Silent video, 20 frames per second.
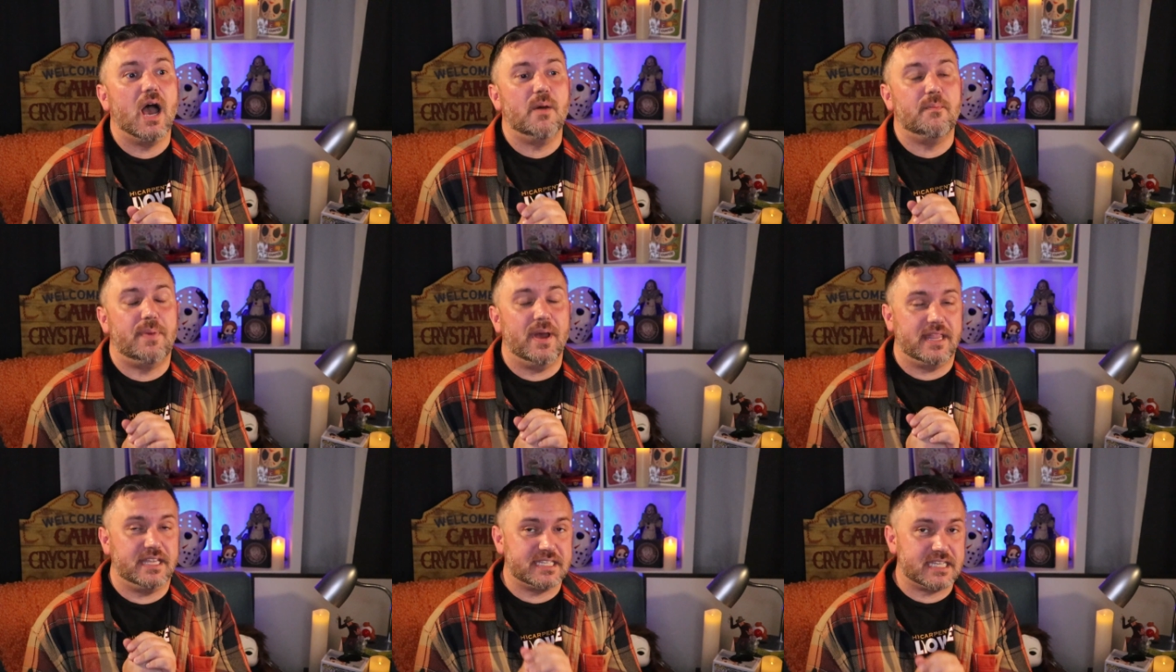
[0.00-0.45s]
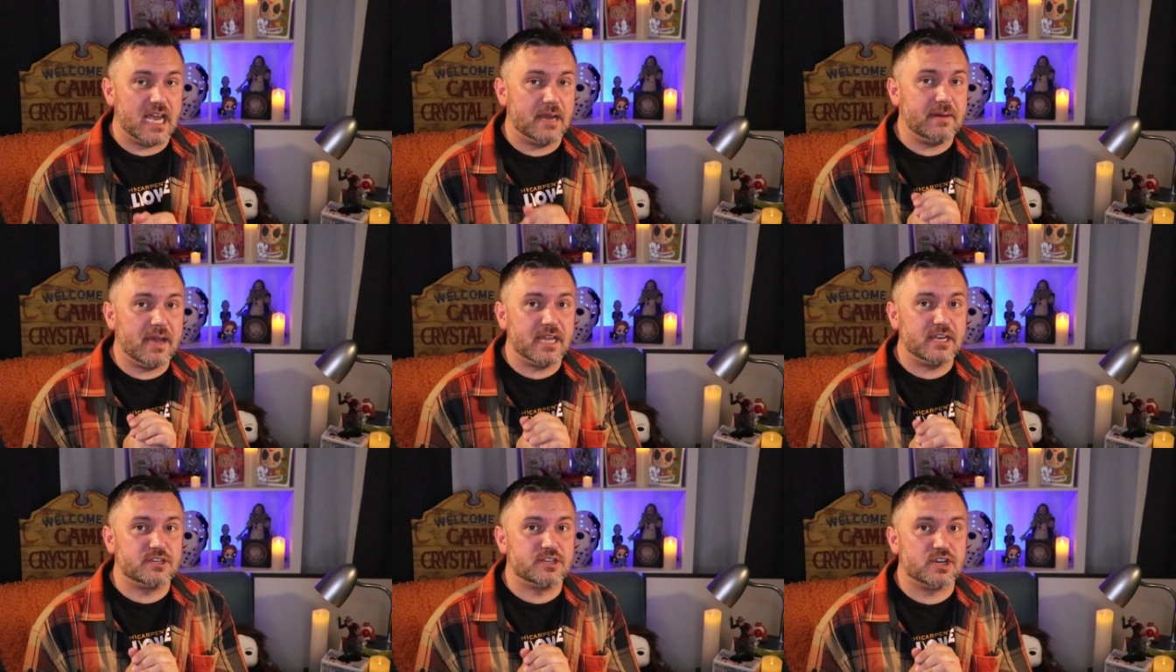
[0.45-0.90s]
By the time
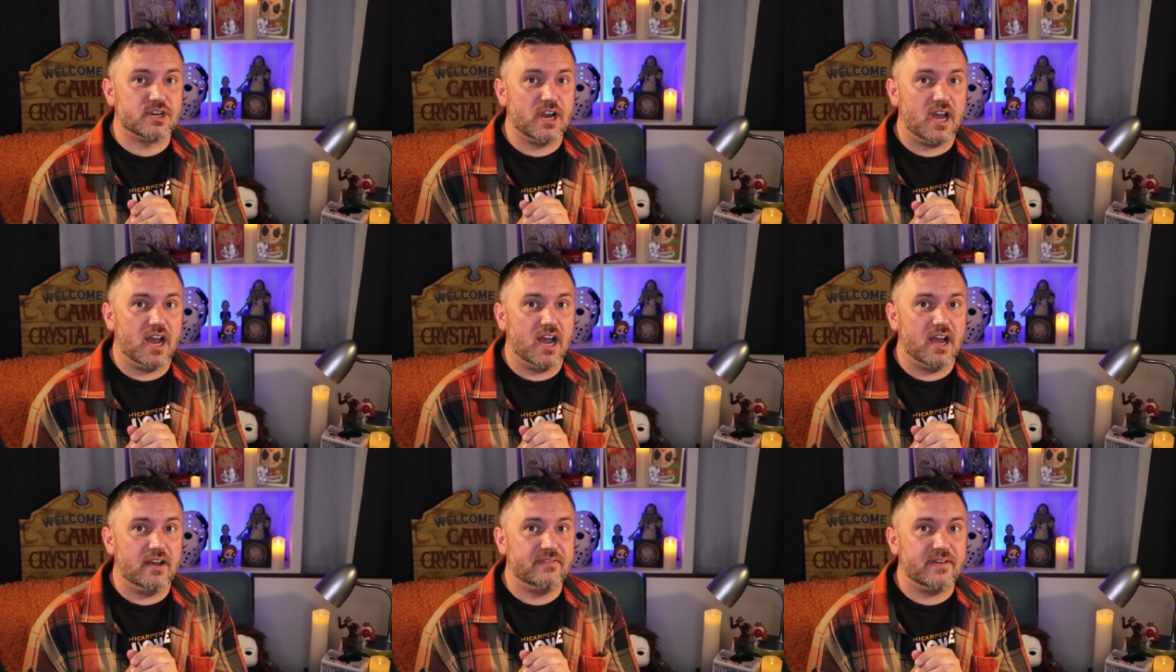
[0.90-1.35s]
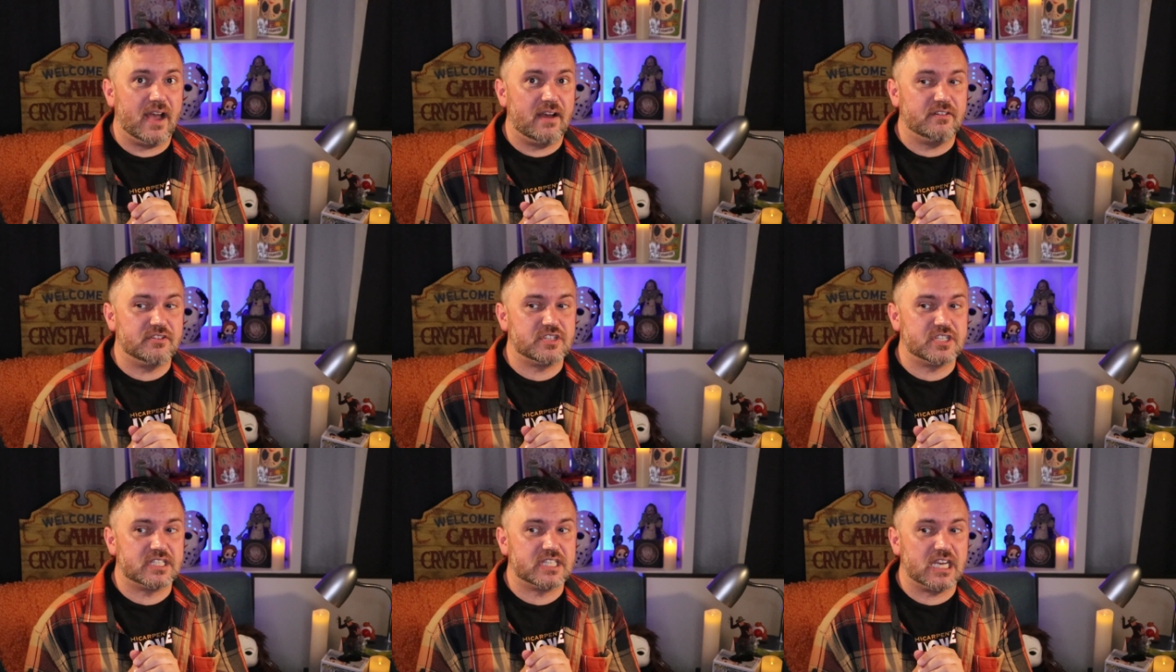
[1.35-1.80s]
I had to turn it off,
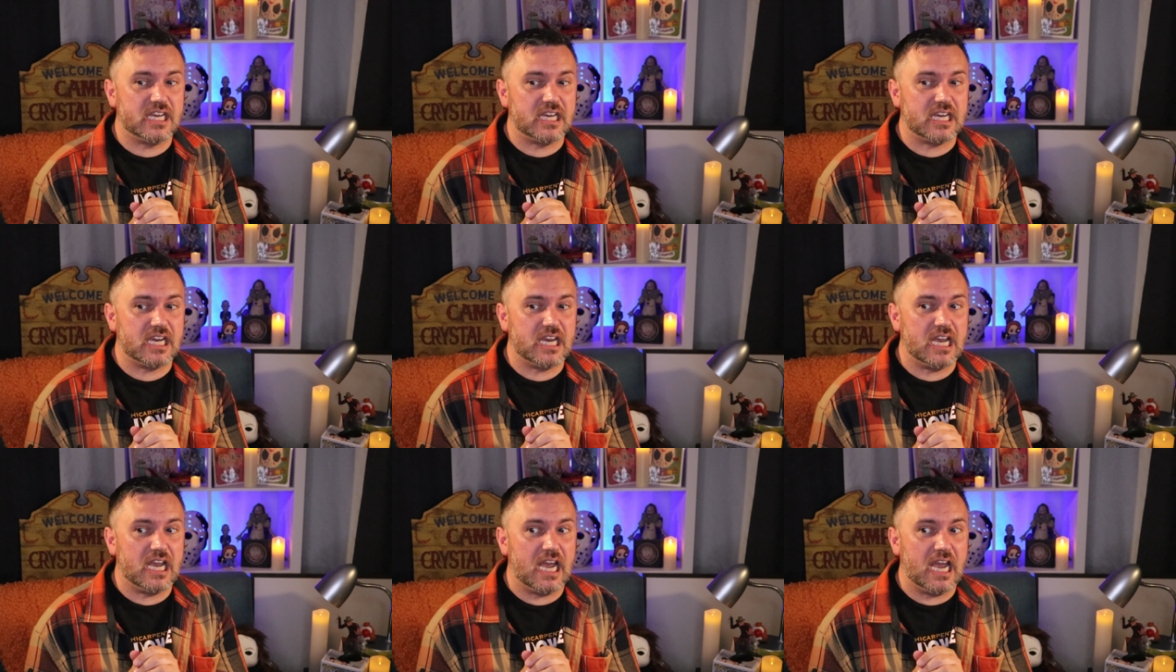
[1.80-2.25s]
I was just like,